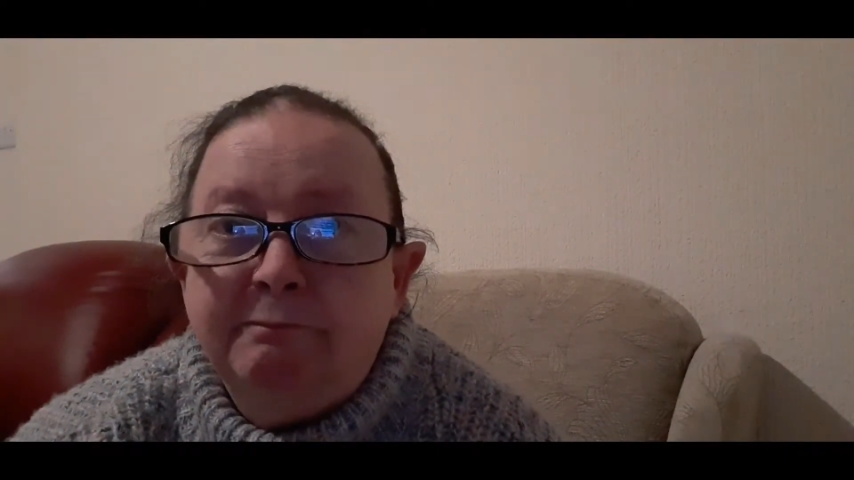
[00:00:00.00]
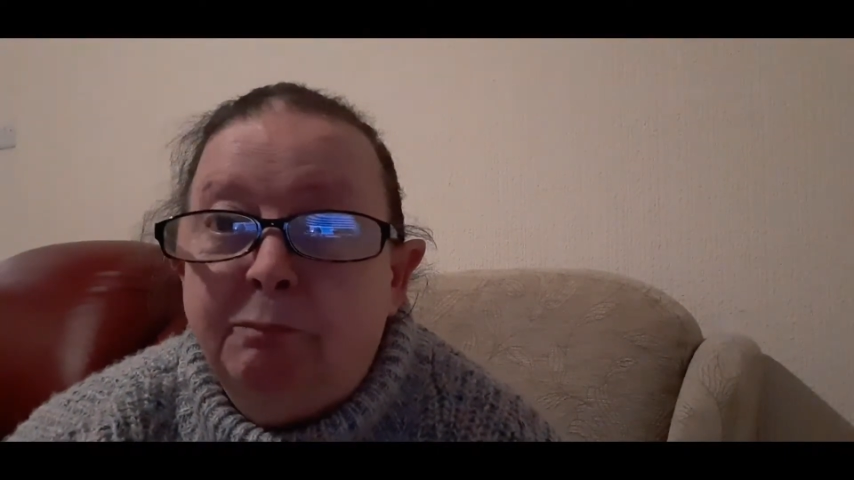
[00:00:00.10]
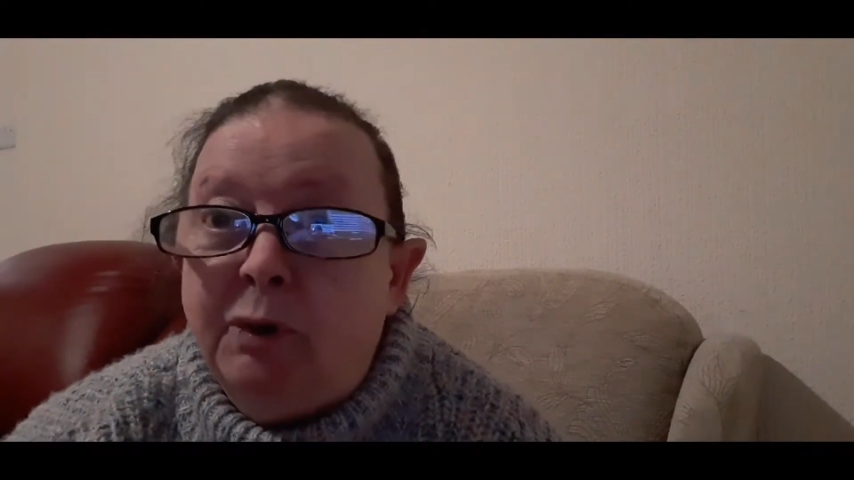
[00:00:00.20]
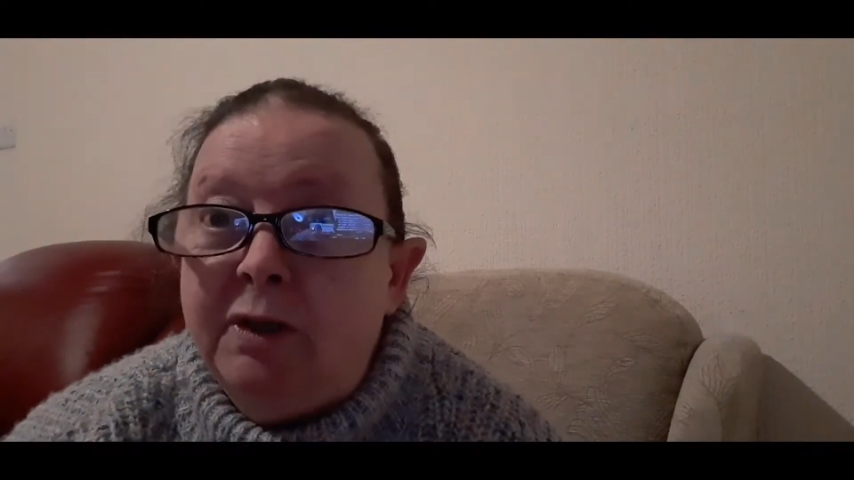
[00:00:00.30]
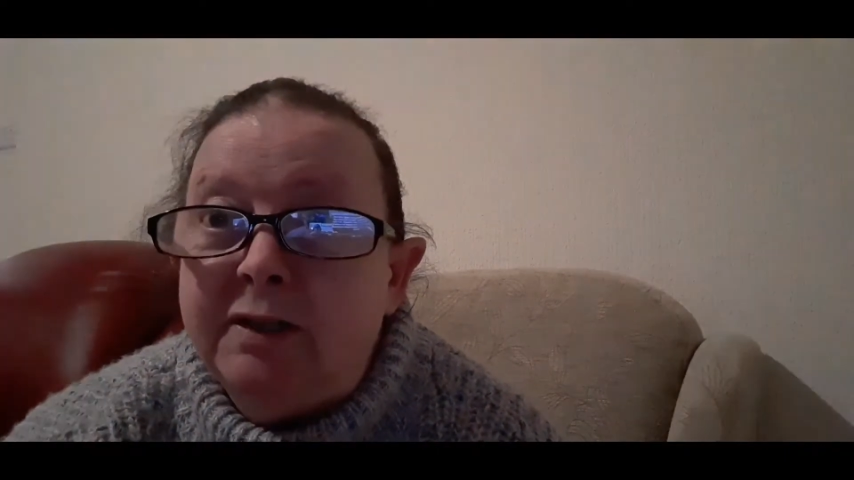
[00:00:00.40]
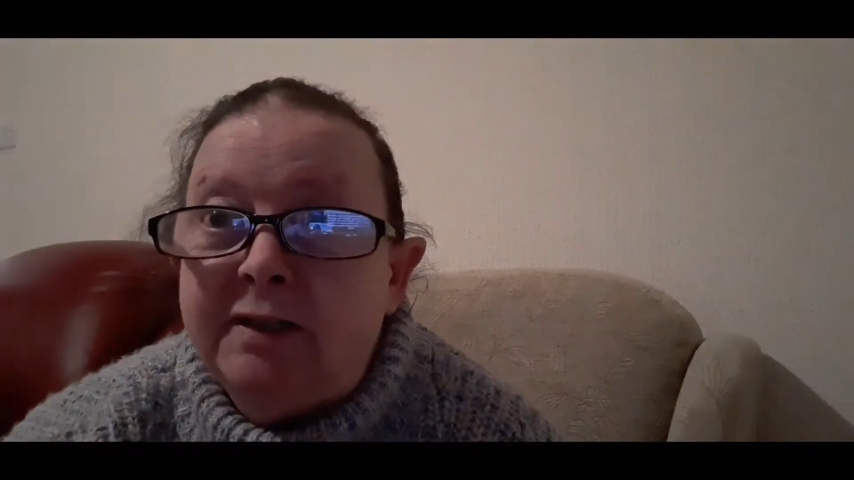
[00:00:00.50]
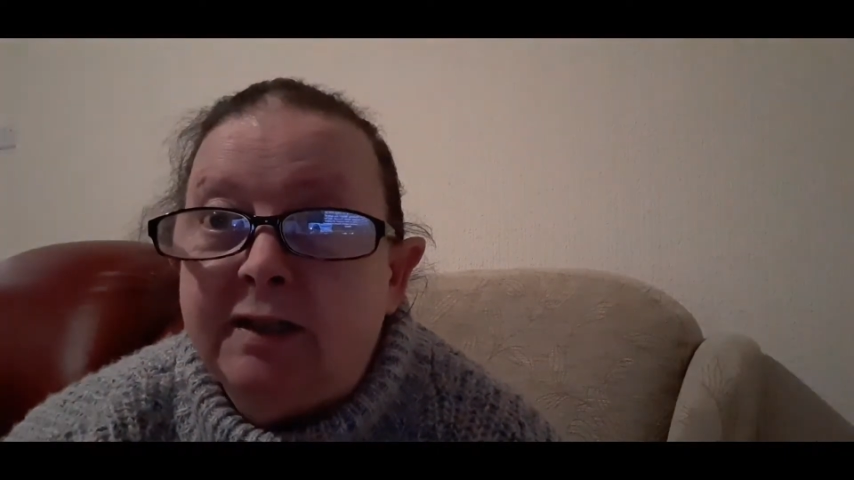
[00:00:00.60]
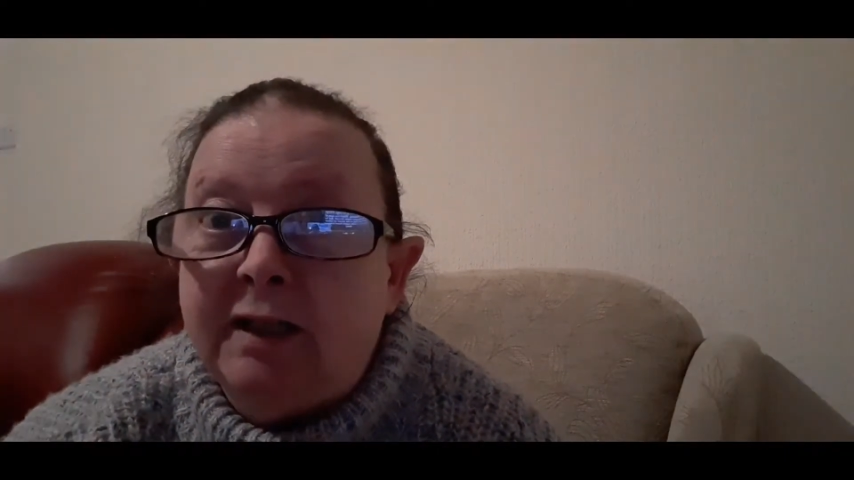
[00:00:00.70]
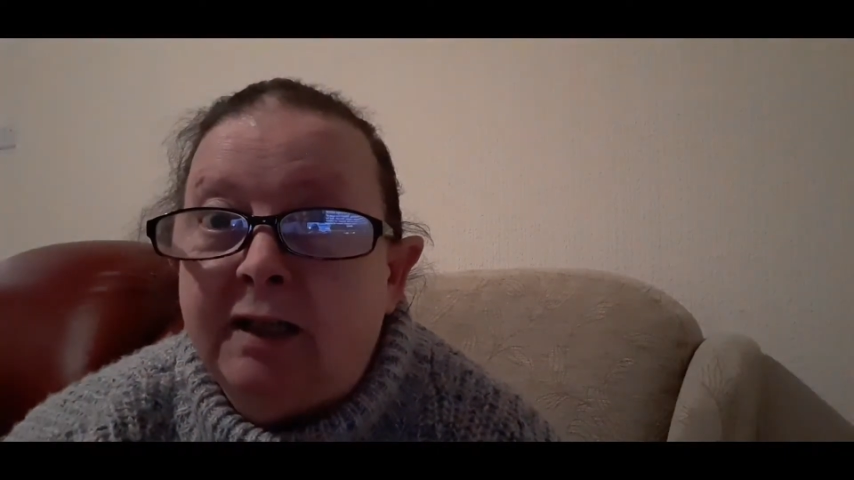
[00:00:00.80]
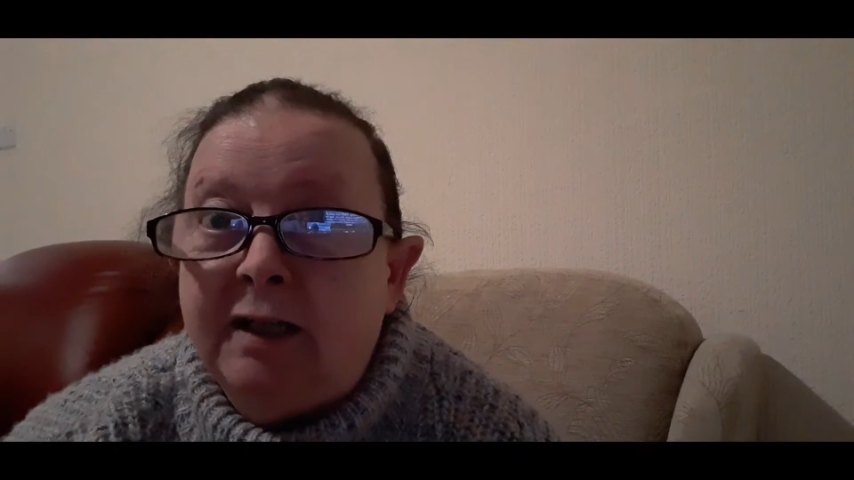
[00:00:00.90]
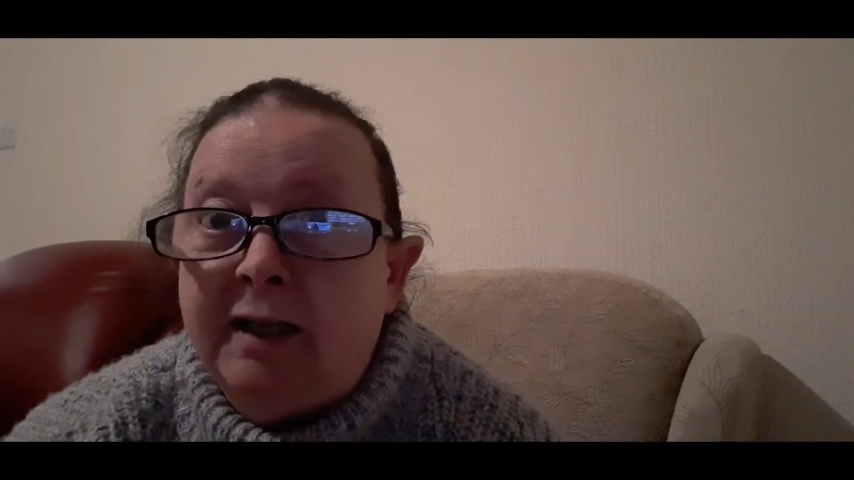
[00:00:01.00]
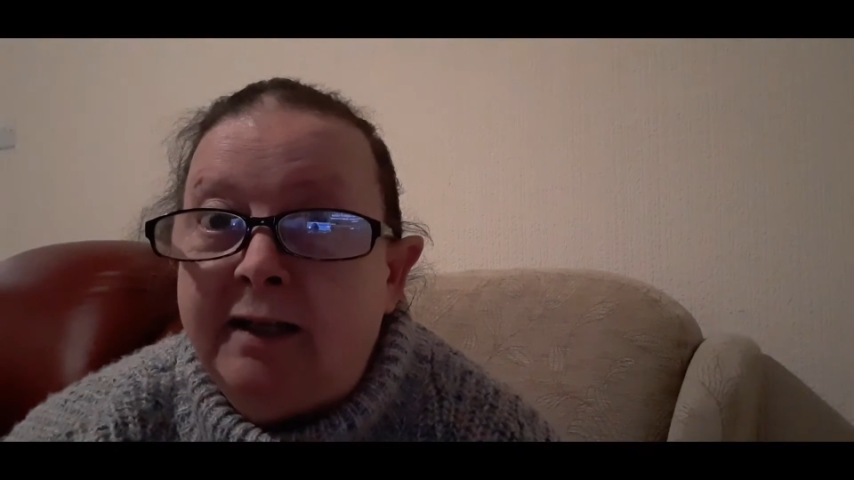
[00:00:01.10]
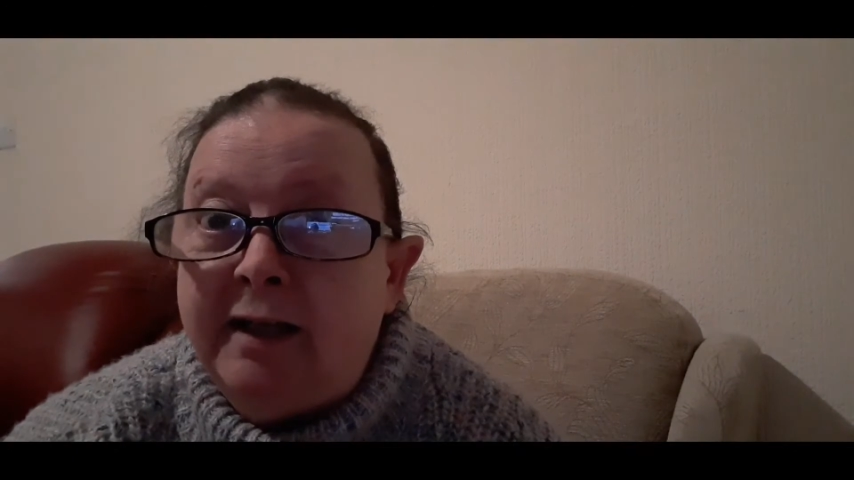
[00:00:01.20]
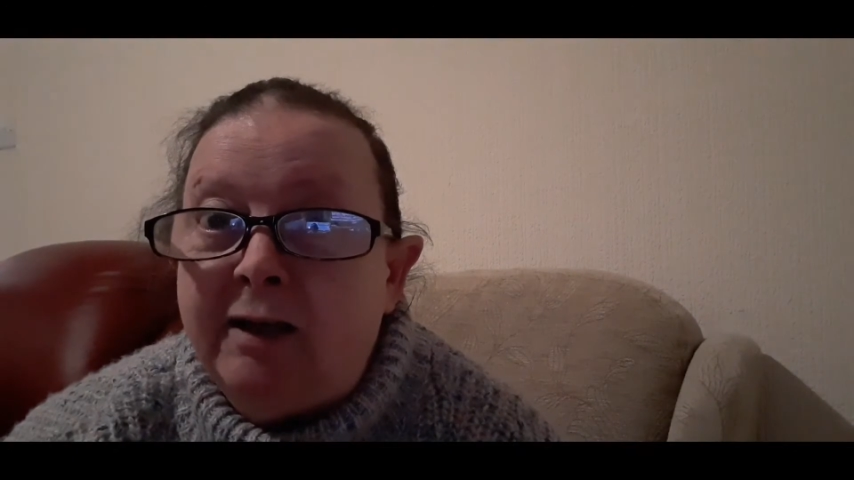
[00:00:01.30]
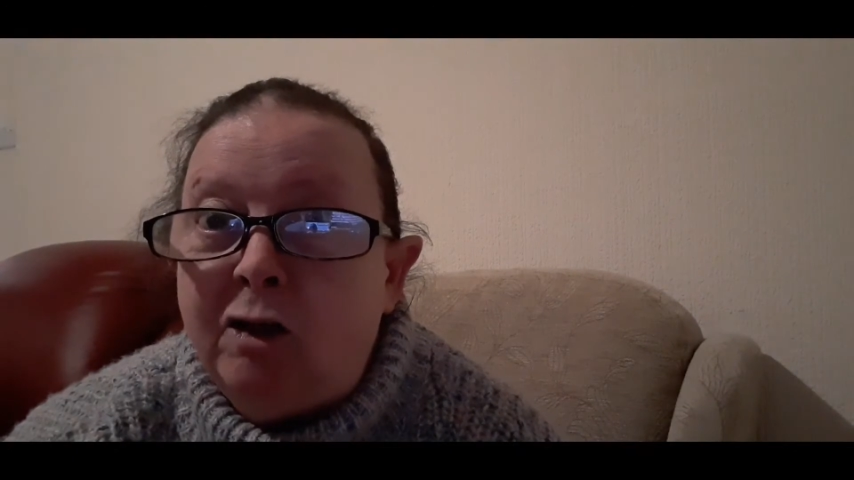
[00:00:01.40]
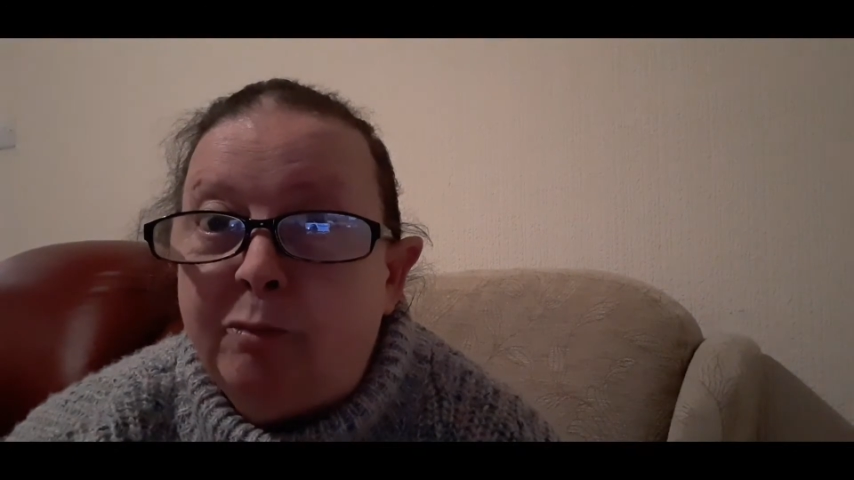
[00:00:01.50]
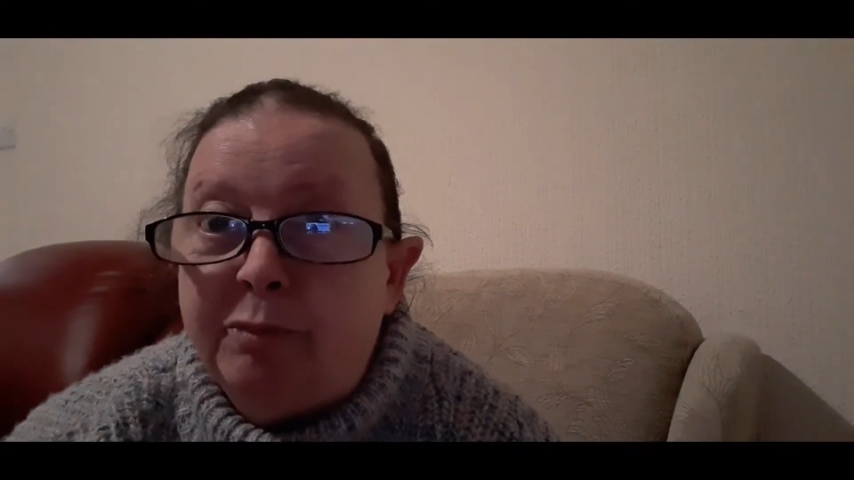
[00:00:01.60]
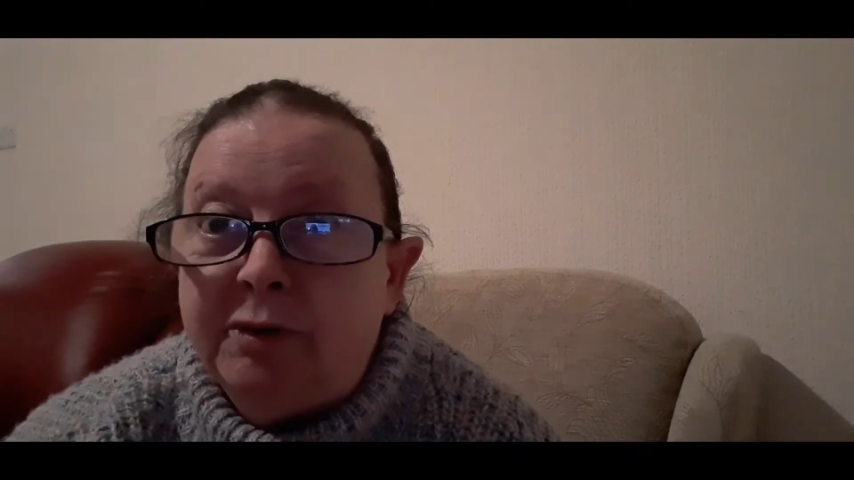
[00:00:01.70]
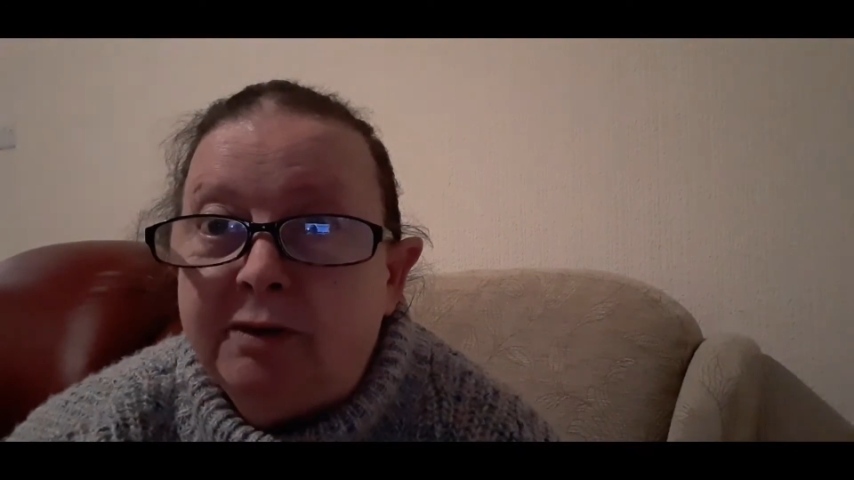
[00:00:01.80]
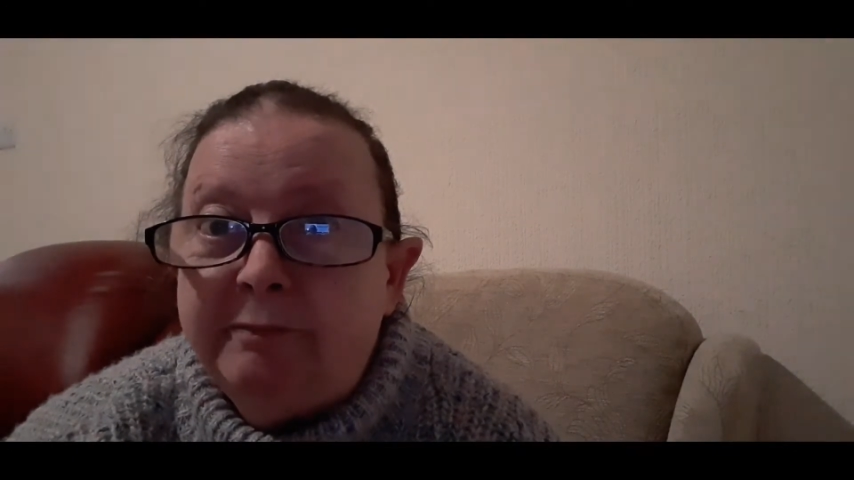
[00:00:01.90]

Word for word: but I had help.